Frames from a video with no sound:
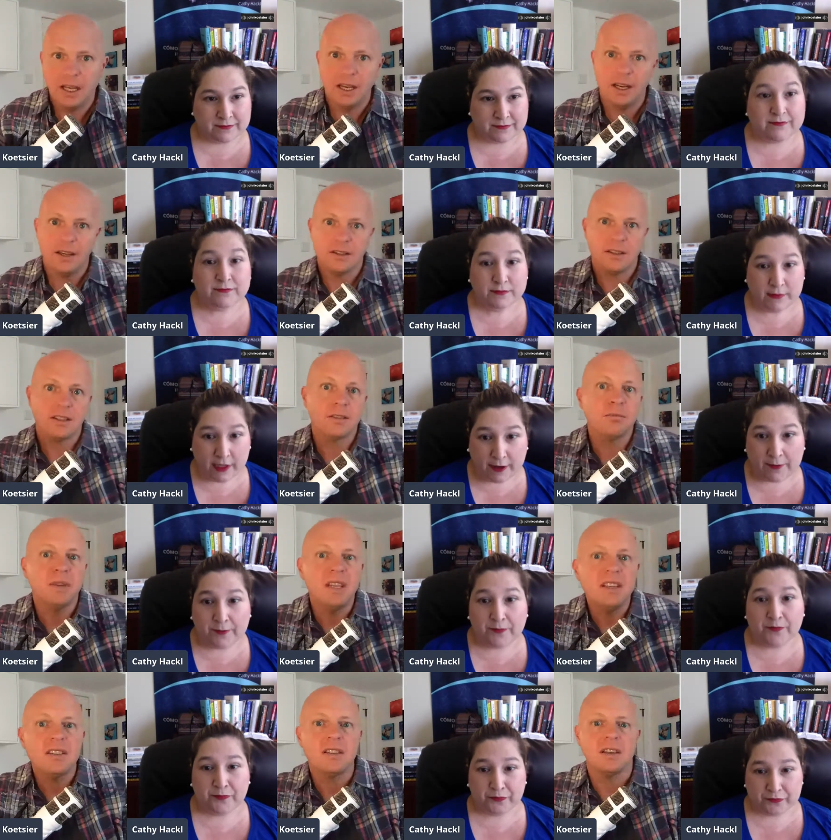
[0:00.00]
Speaker 1: as a
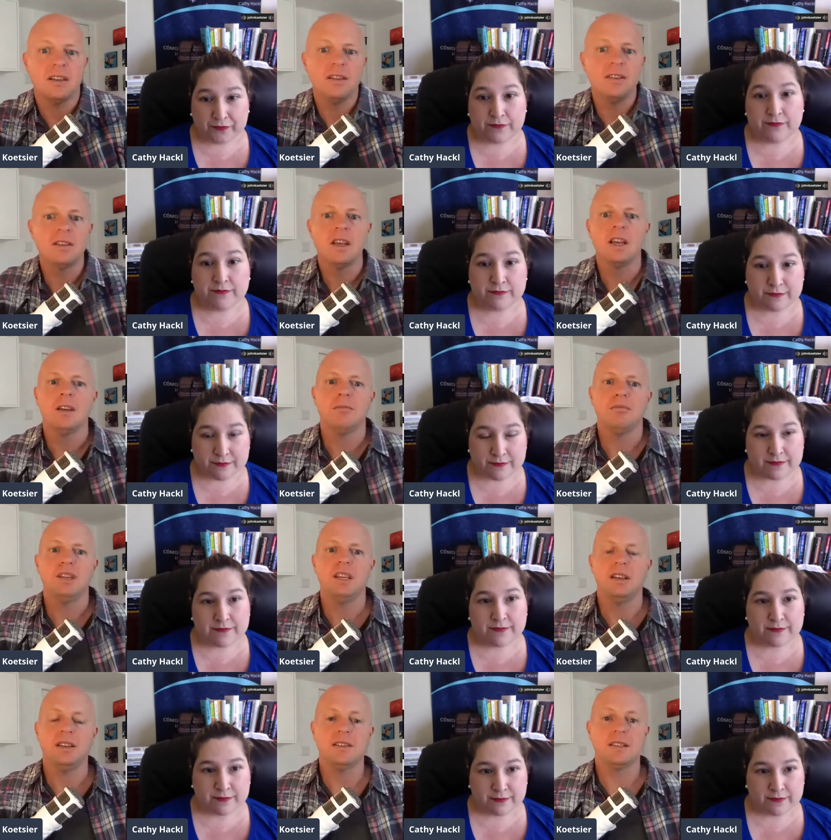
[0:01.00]
species
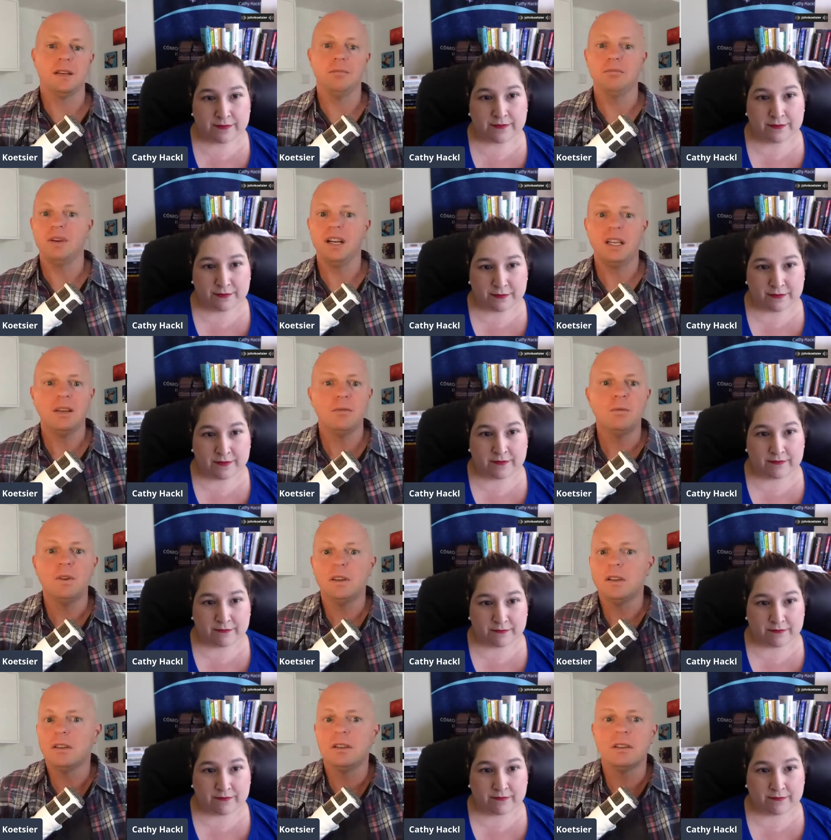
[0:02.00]
because somebody
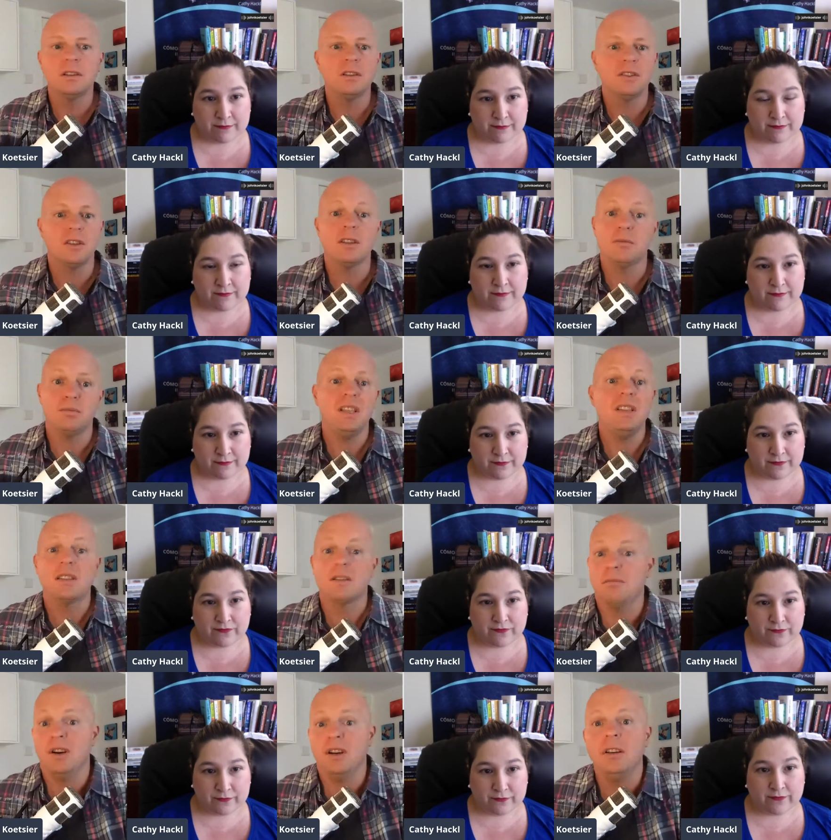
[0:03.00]
will just be
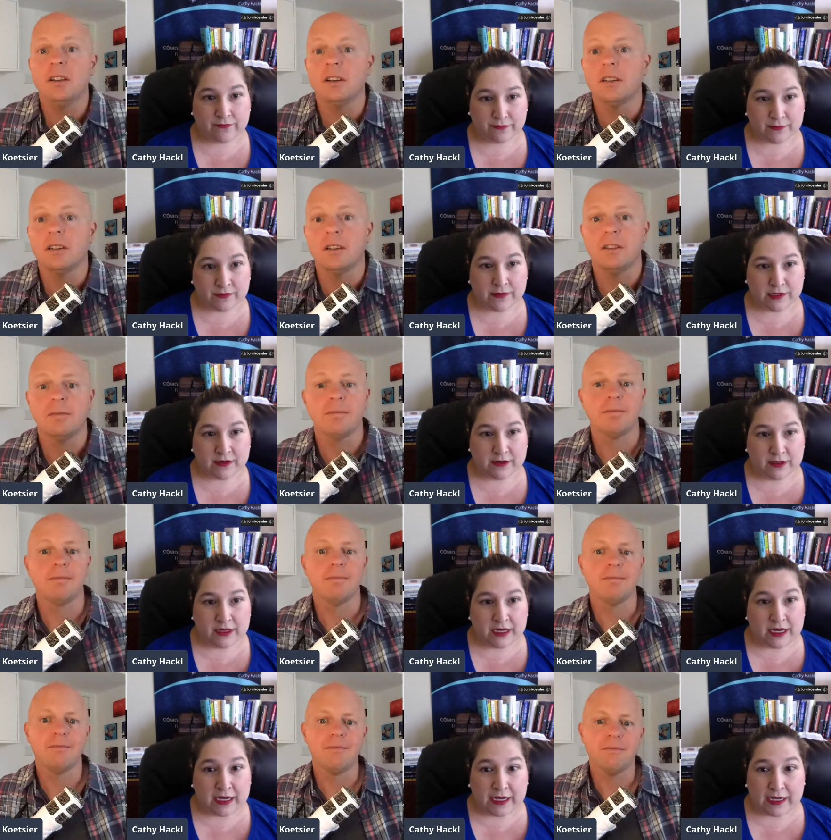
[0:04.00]
smarter.
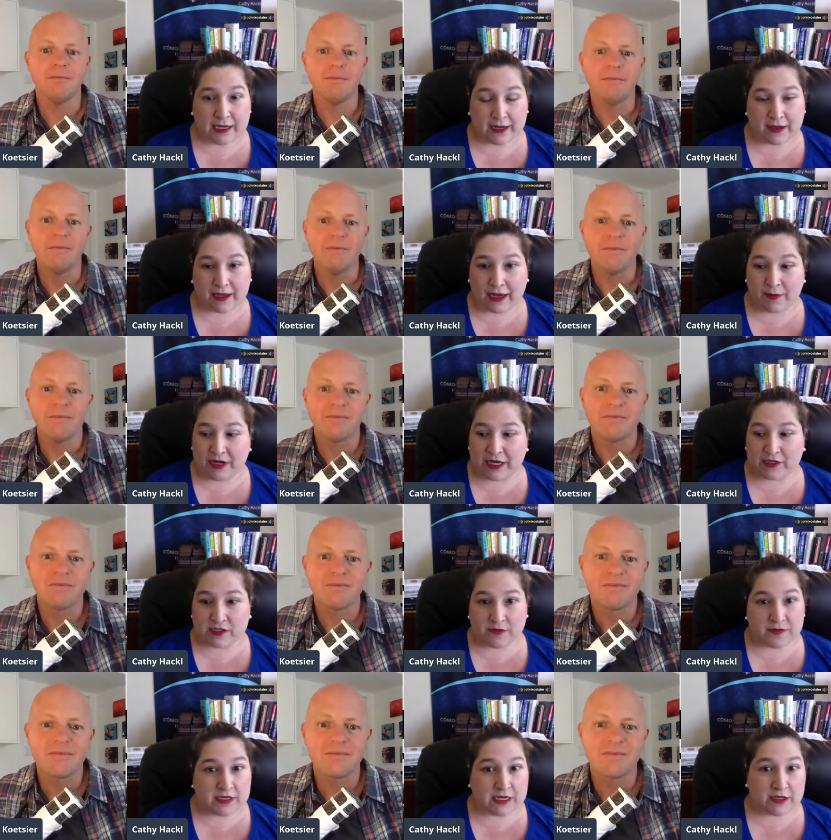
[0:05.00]
Speaker 2: I mean, it's
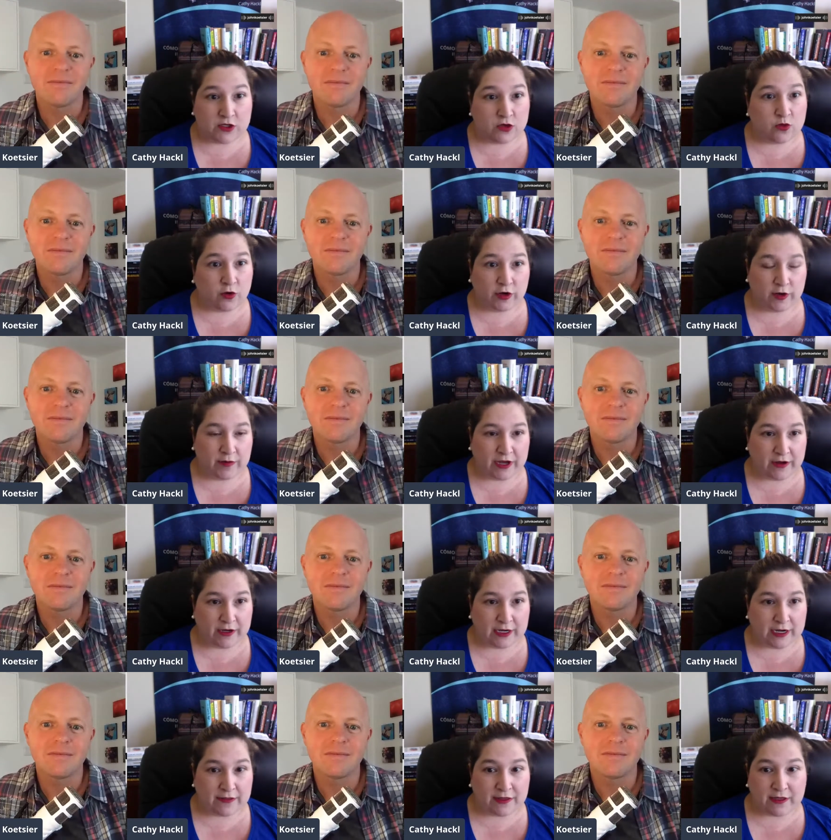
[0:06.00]
something I do worry about.
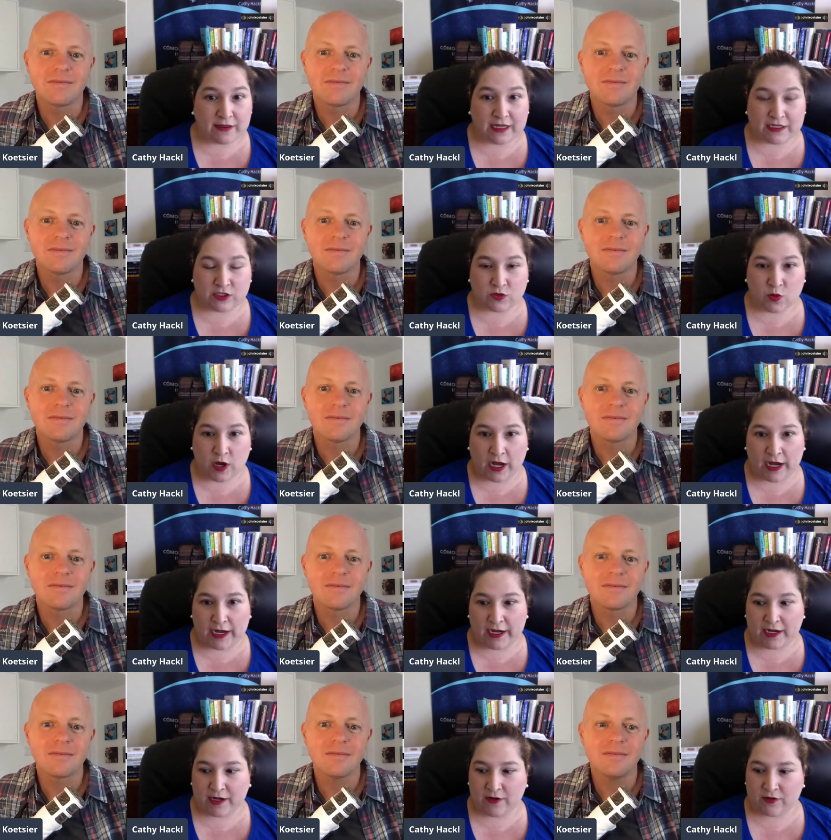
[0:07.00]
And I think that's
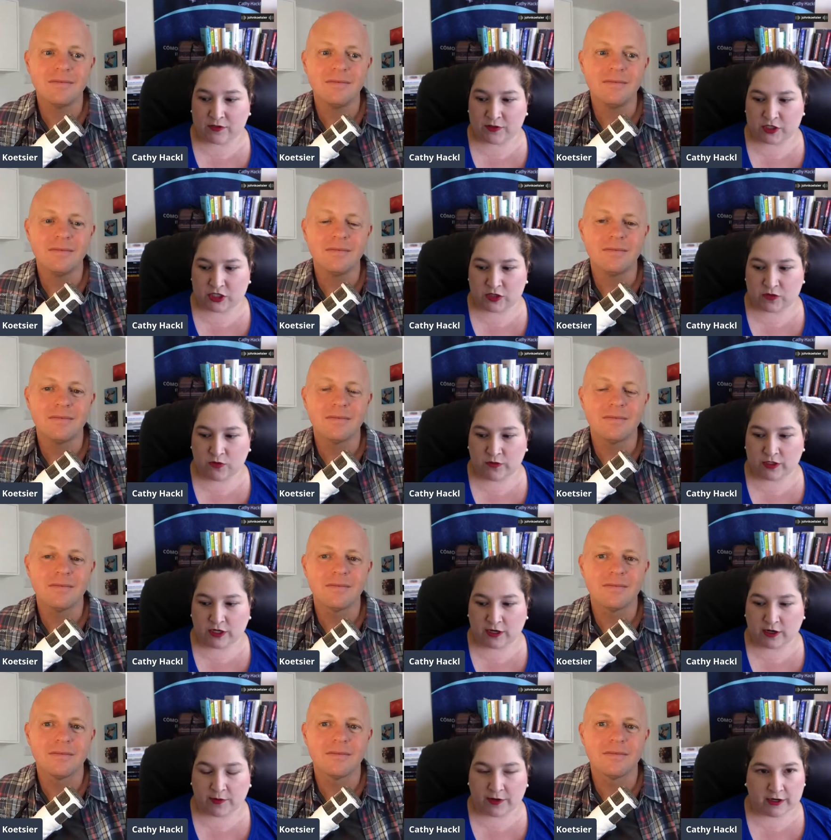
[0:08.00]
why, especially when we
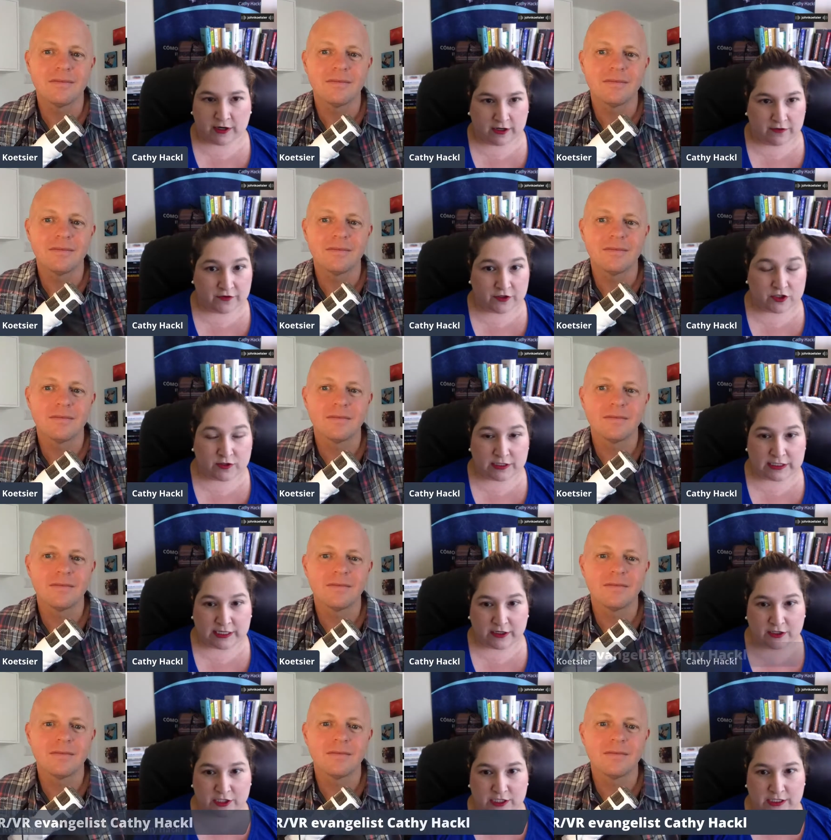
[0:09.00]
talk about artificial
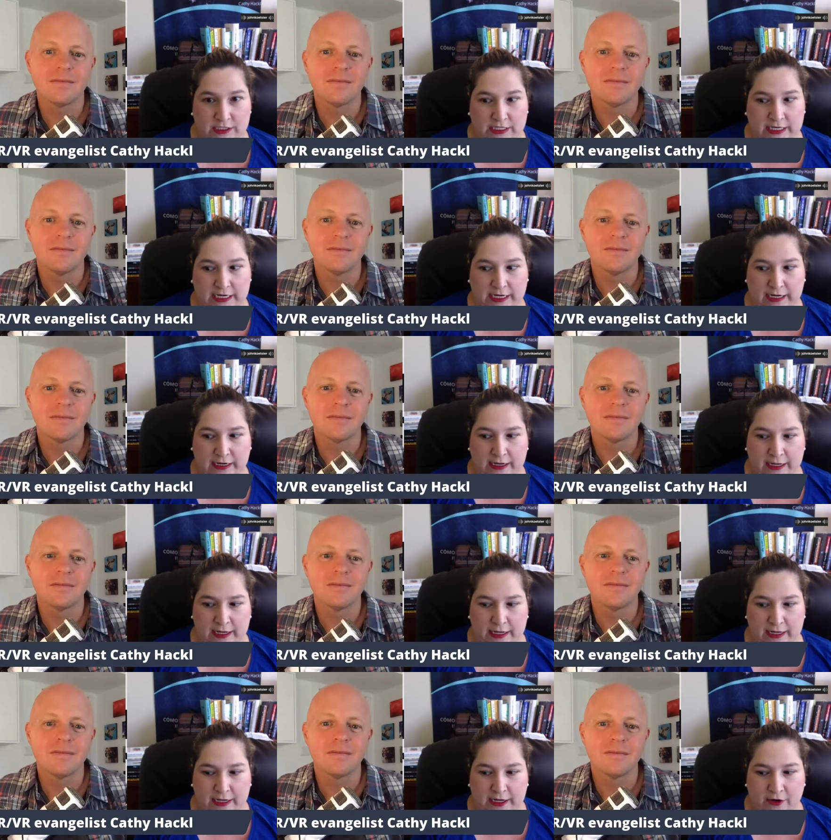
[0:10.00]
intelligence and,
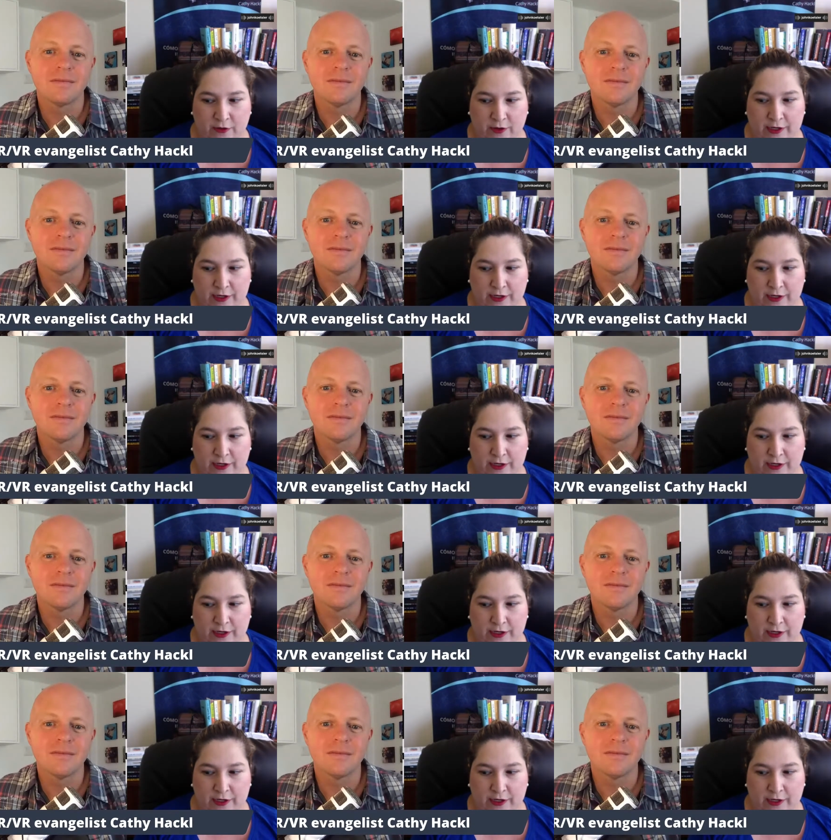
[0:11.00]
you know,